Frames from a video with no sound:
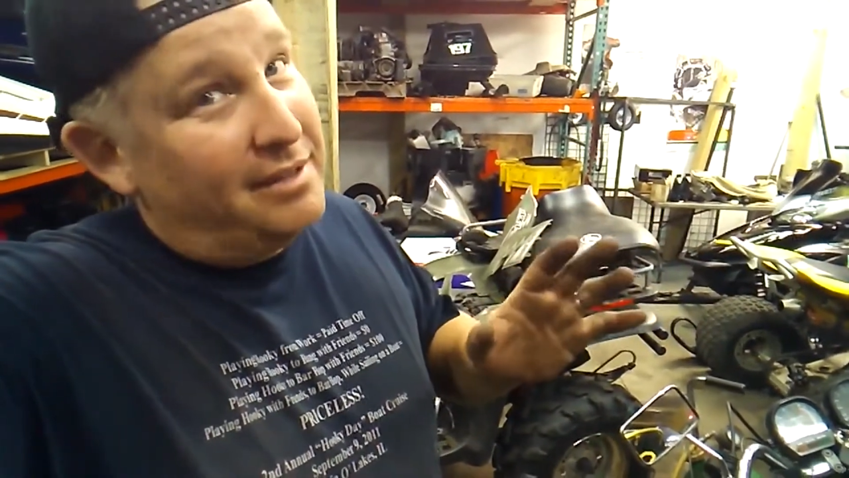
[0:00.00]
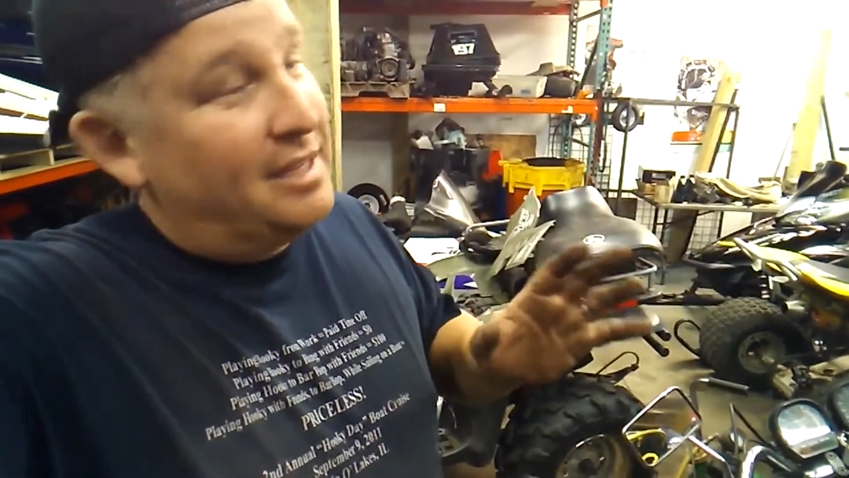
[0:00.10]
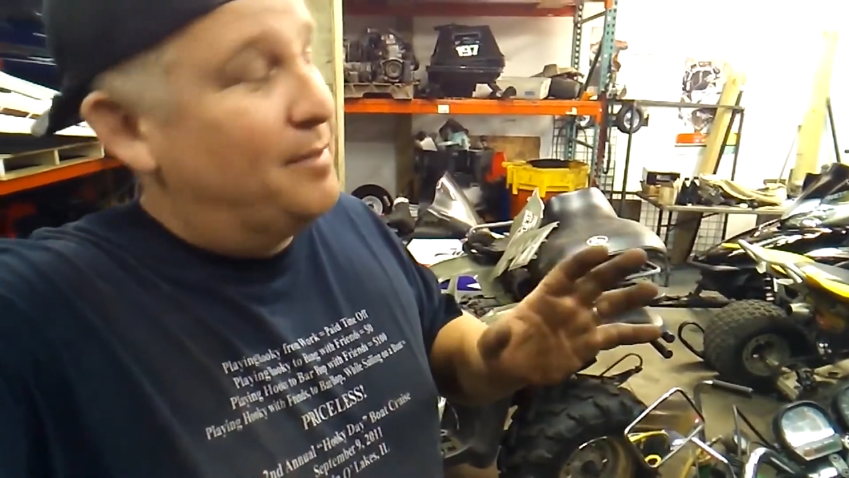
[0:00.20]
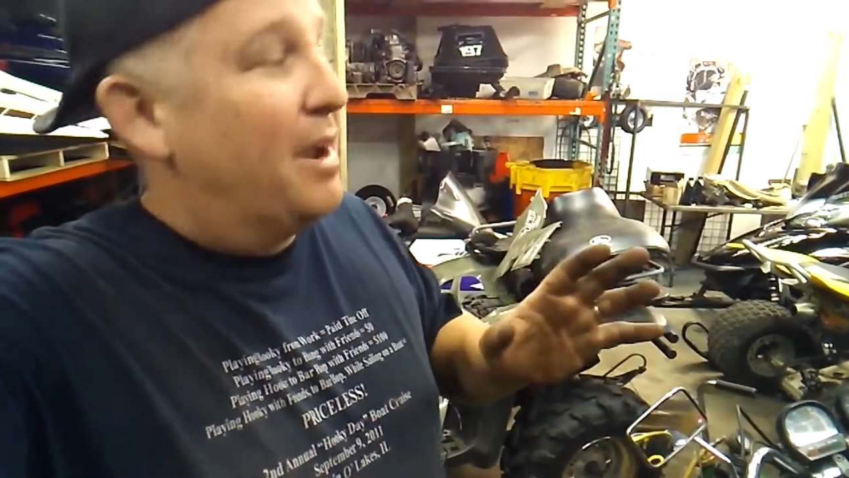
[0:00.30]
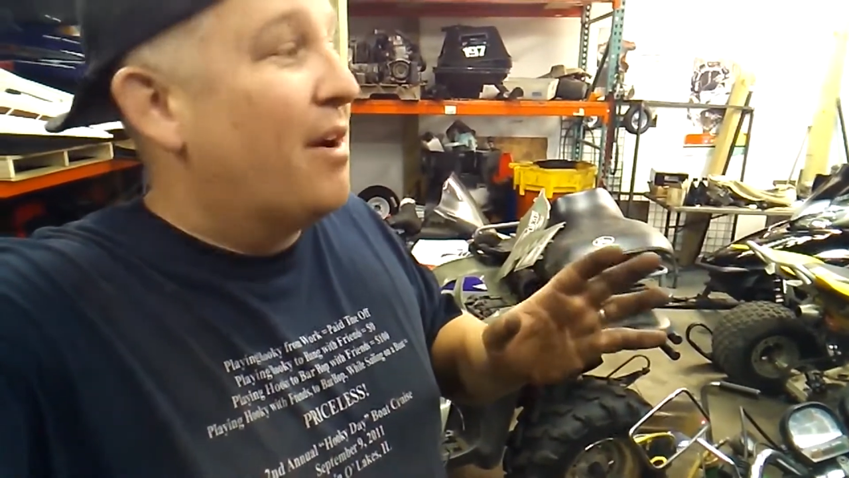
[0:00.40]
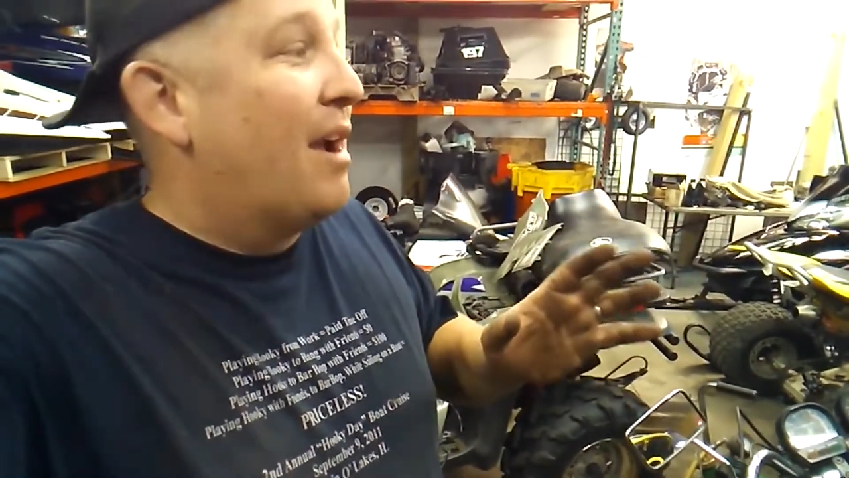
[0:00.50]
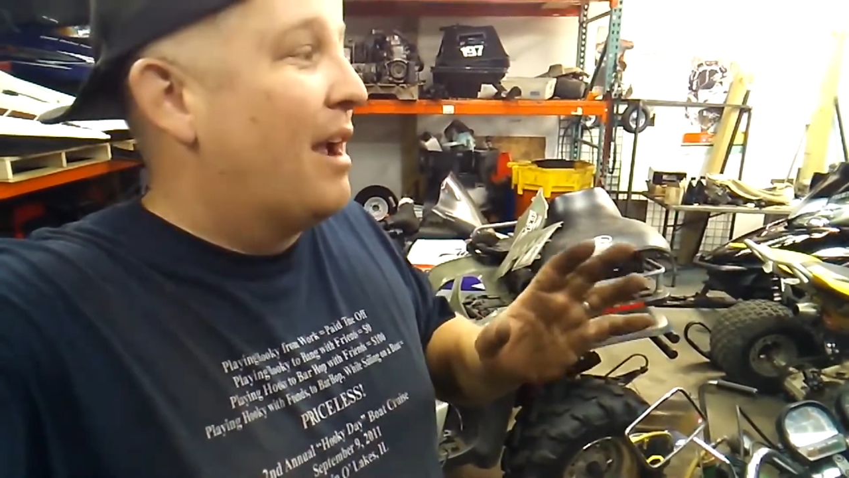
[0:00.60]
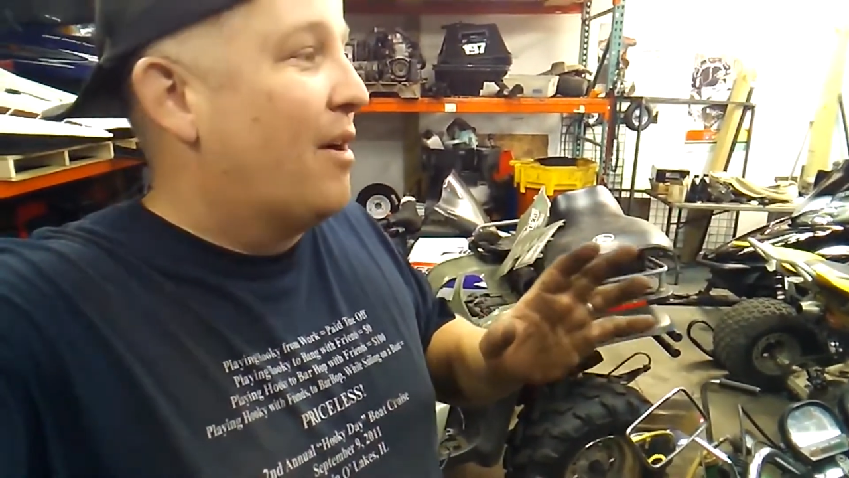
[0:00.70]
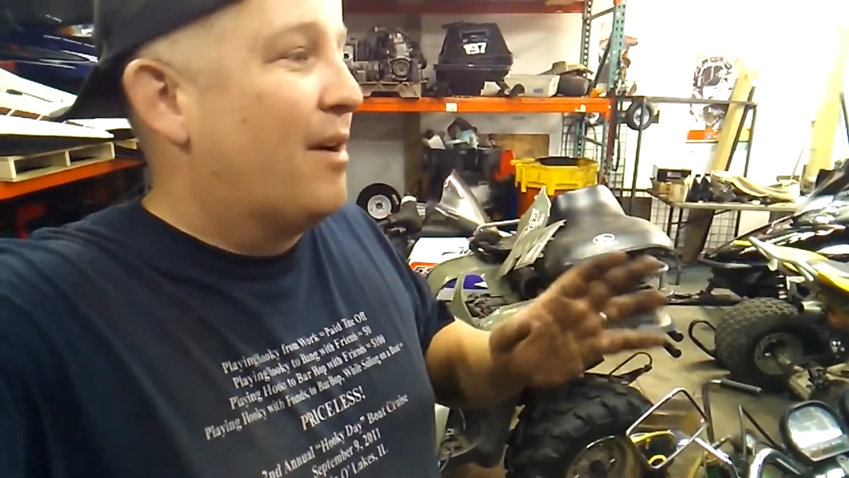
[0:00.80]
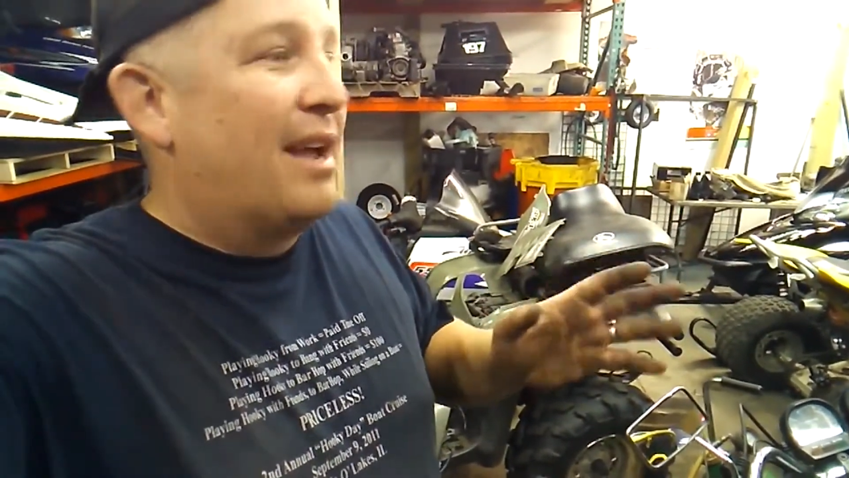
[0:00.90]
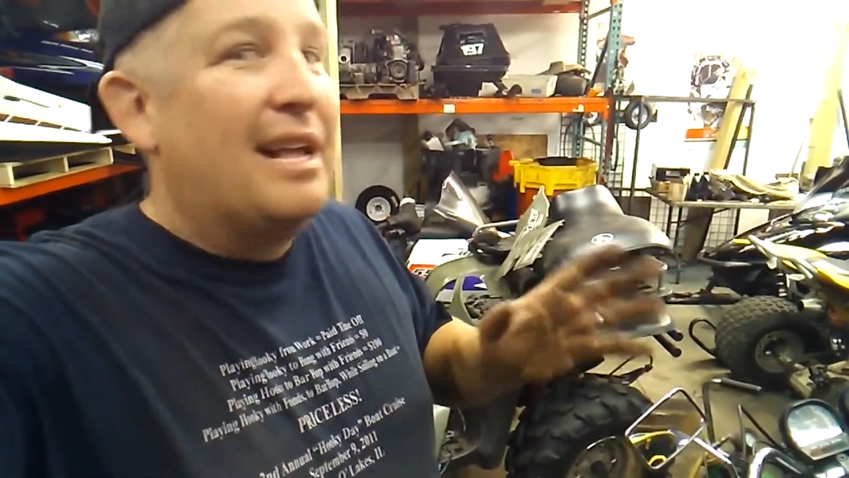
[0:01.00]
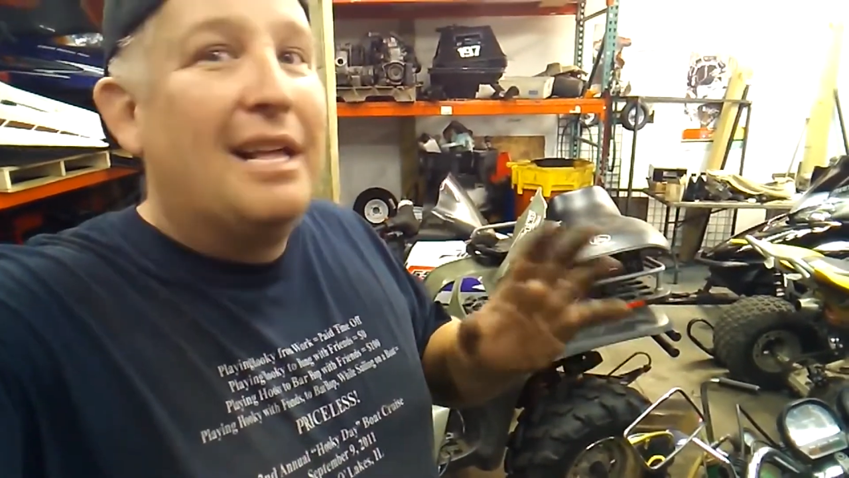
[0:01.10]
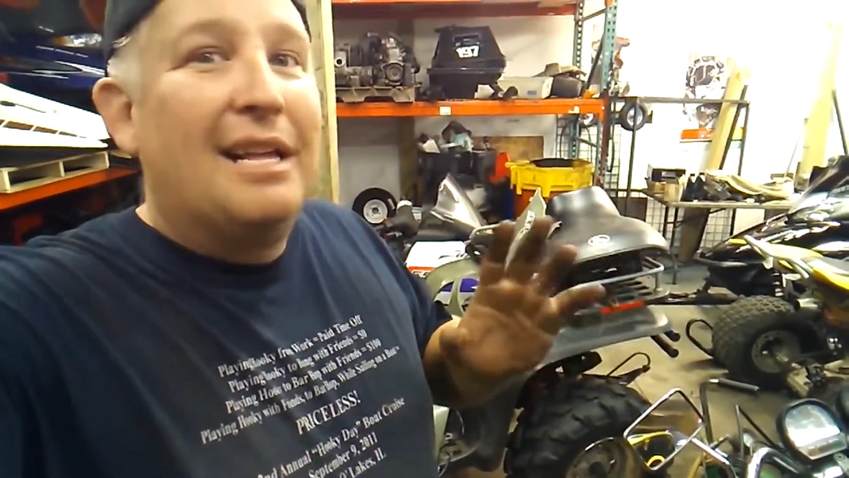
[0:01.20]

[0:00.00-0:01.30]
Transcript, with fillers: Ditch Banger I R A,